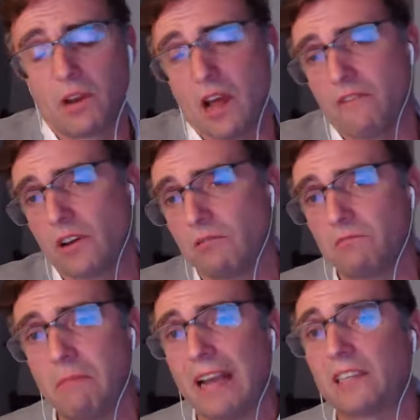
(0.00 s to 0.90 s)
We're having
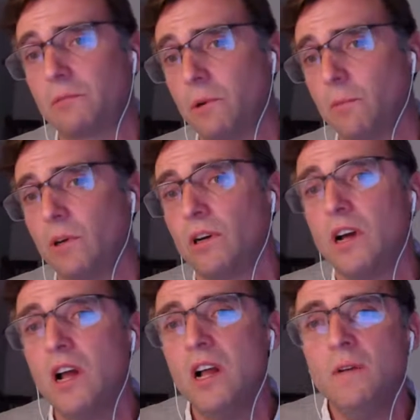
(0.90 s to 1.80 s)

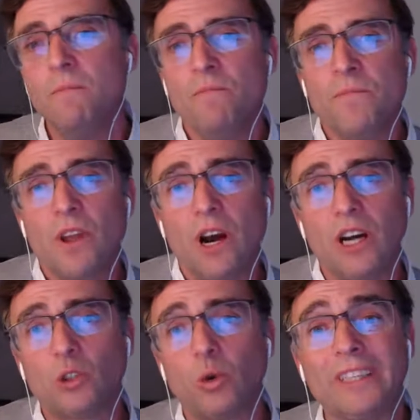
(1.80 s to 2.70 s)
maximum
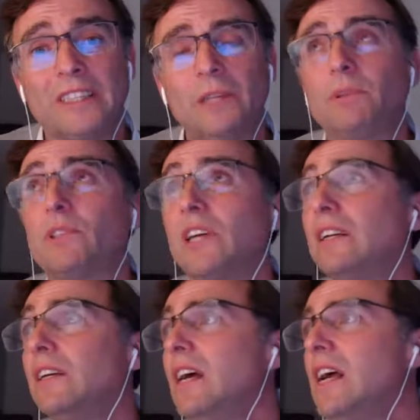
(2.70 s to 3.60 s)

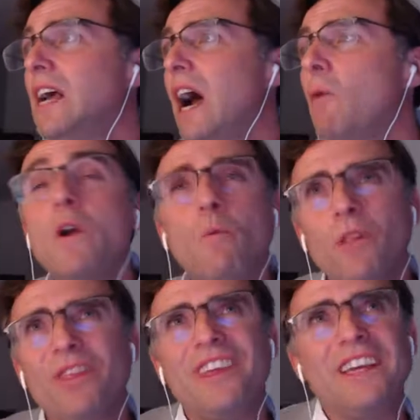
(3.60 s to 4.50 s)
20%, and we
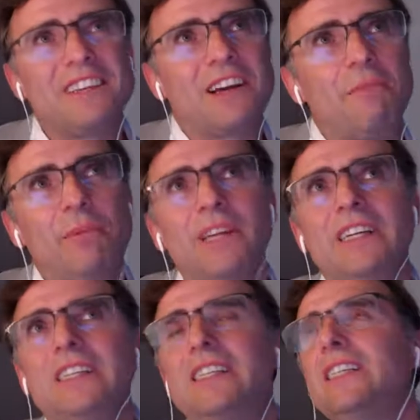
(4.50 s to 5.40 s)
want these
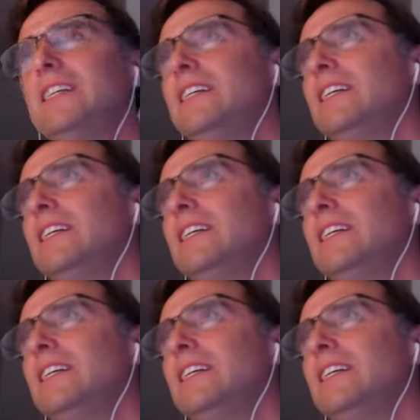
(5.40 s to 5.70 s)
companies